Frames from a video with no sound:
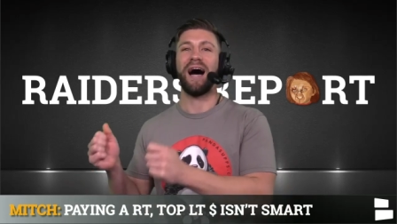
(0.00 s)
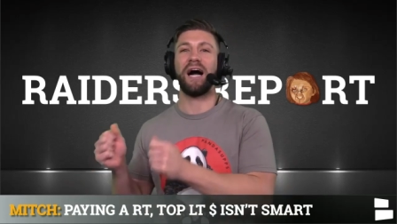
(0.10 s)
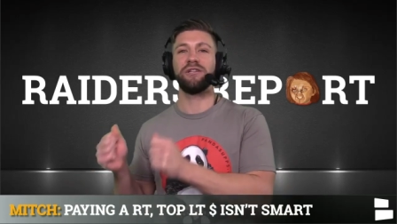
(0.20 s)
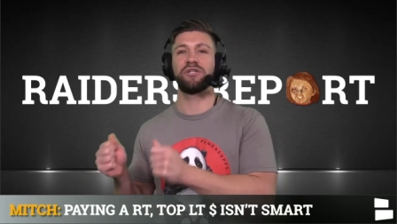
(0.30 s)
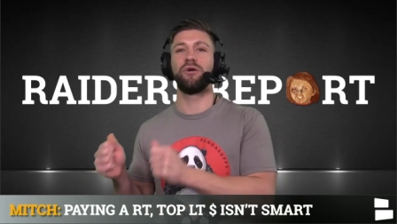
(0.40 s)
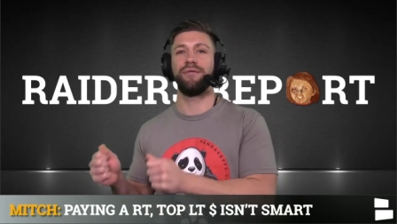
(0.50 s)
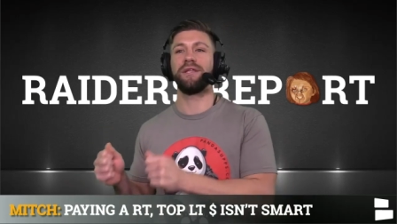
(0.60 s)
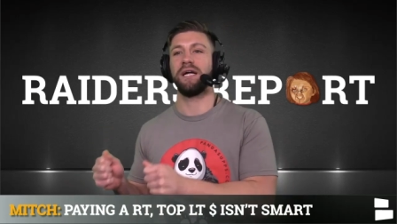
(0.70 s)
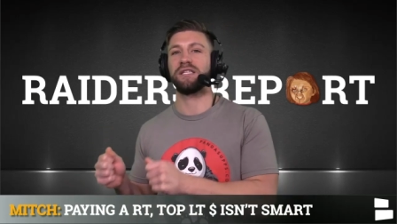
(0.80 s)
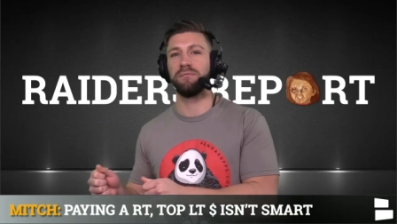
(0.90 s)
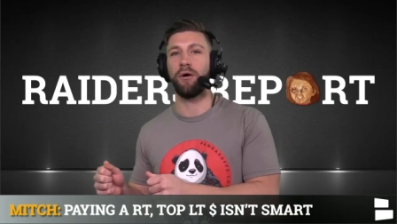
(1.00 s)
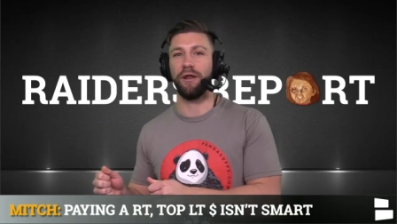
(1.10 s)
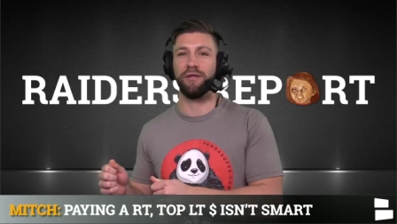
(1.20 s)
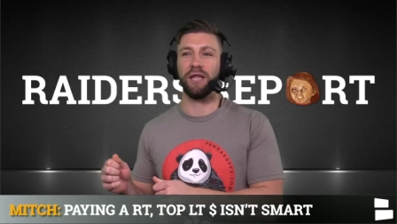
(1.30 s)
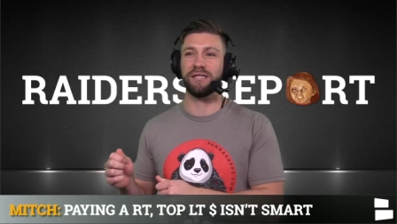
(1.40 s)
I just don't think that's smart.
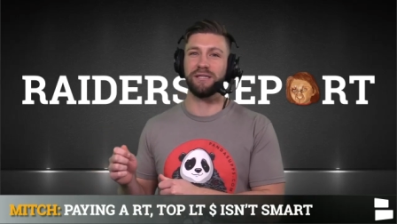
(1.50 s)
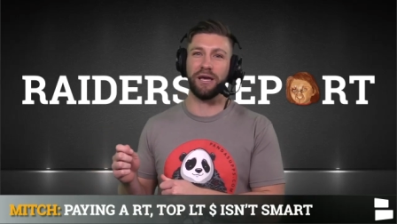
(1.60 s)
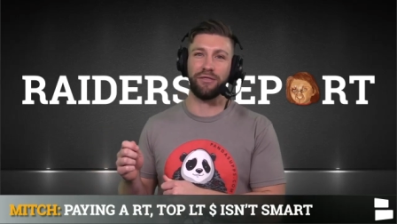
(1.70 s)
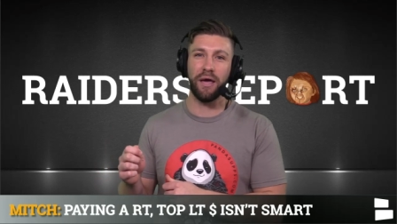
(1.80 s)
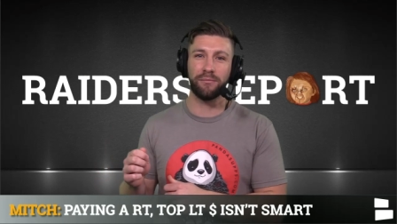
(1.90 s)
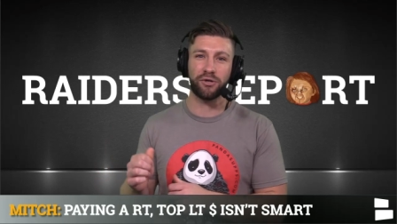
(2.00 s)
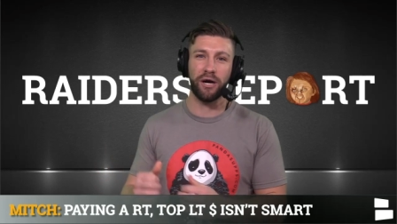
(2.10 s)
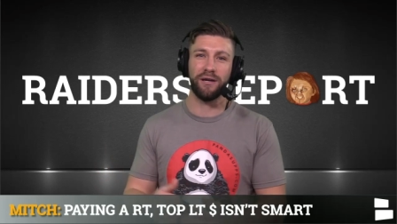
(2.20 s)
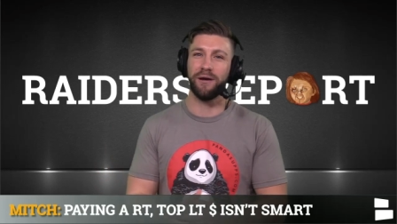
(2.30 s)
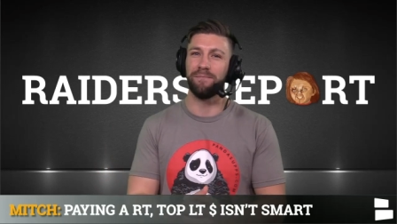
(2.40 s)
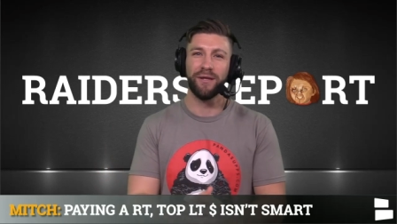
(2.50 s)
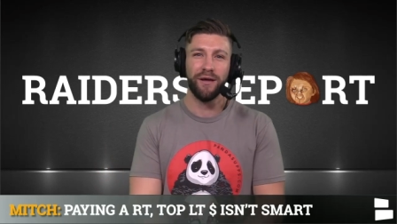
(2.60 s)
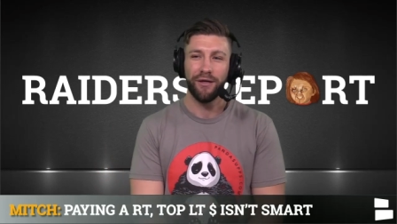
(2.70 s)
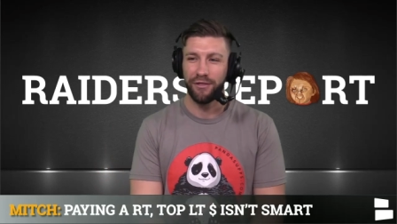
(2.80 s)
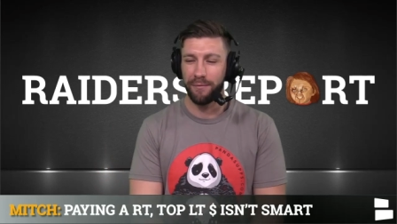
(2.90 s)
I think that's like them trying to,
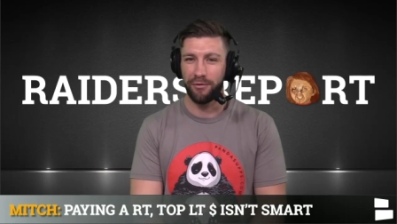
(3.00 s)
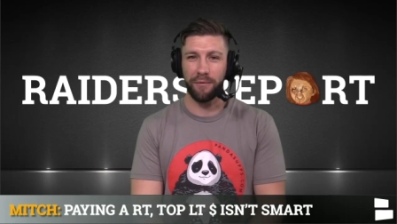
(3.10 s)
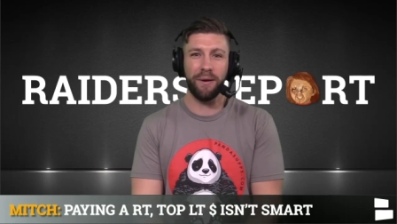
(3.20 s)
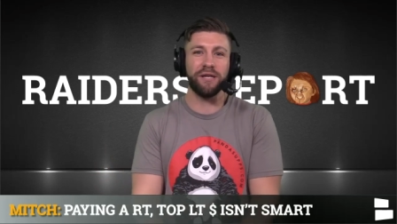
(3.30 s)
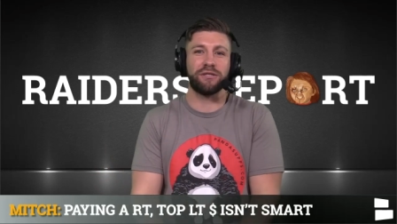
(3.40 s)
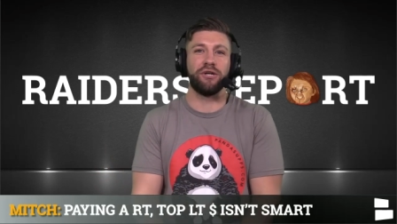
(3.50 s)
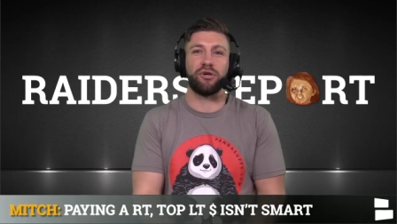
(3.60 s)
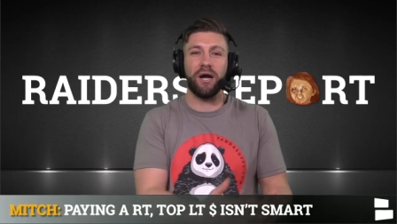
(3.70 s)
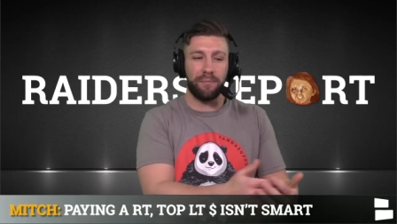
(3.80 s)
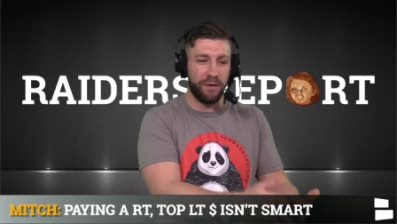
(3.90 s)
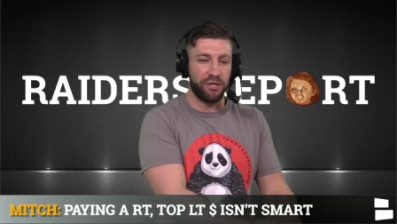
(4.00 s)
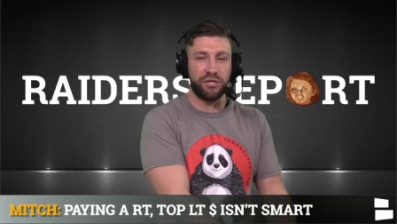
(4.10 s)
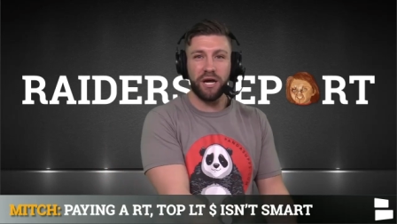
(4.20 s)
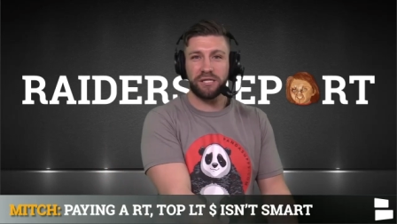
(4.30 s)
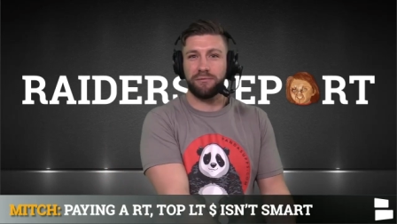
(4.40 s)
they're basically trying to play
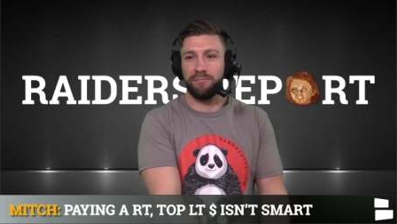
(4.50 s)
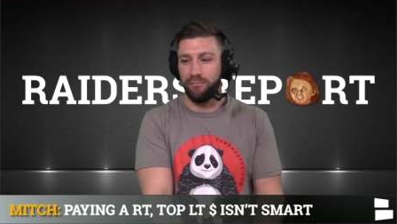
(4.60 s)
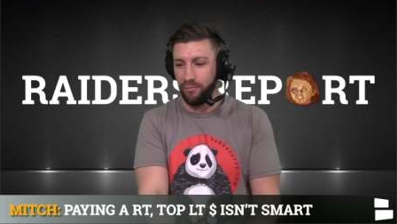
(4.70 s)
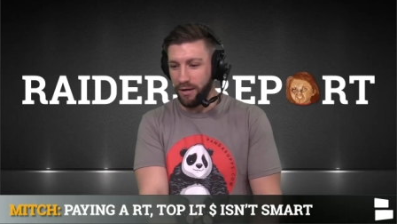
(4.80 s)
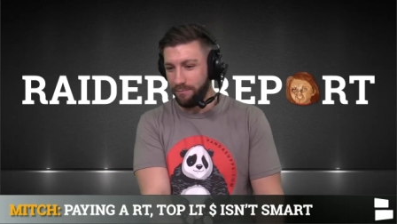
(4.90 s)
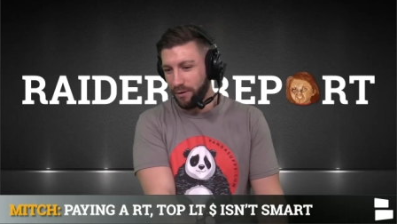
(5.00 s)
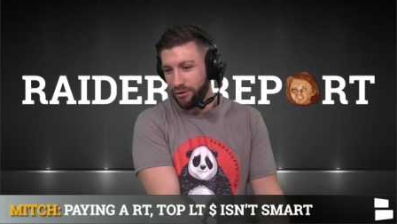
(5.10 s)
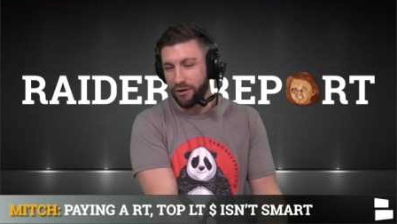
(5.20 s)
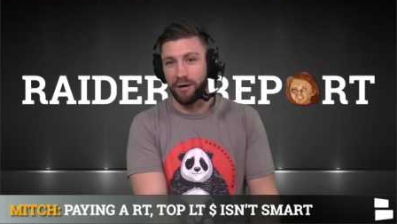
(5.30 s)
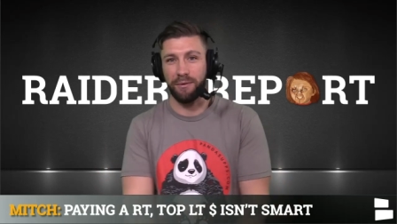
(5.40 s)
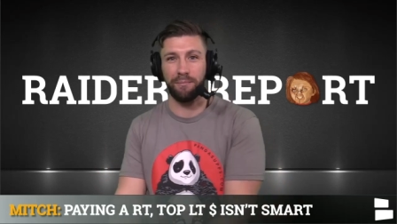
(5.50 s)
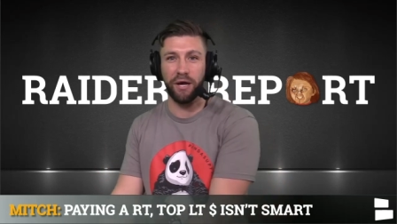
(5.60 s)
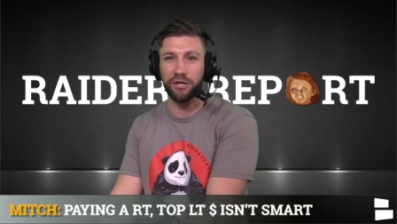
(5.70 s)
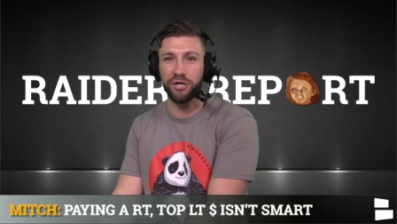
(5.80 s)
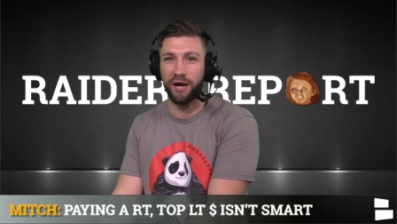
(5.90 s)
chess, but they're going to be
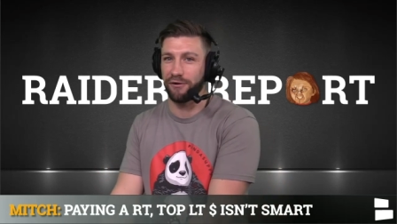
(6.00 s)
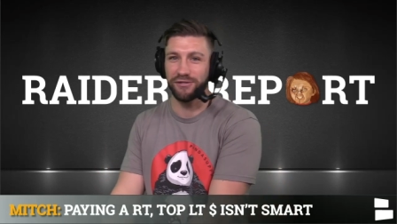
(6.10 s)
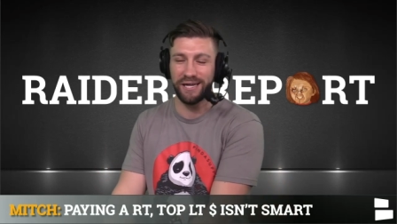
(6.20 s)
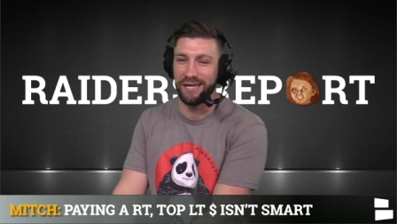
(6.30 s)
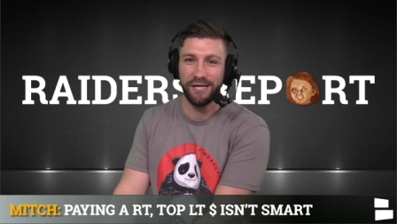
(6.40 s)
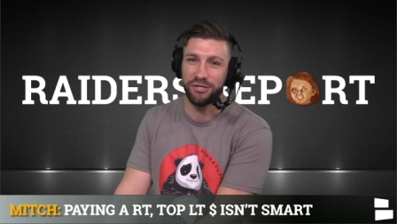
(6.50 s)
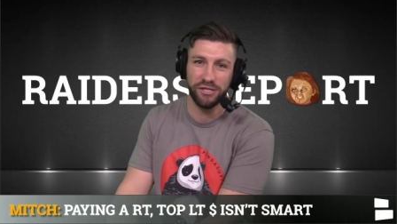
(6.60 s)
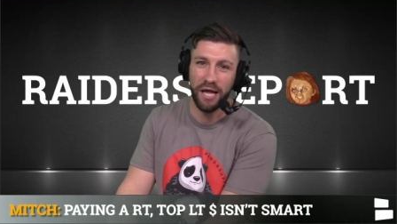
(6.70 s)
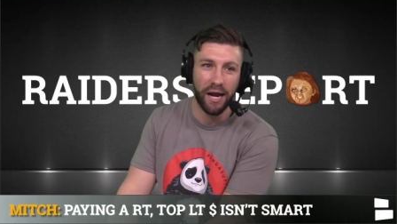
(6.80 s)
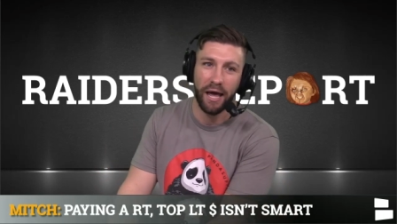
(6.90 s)
playing checkers. Like, it's just not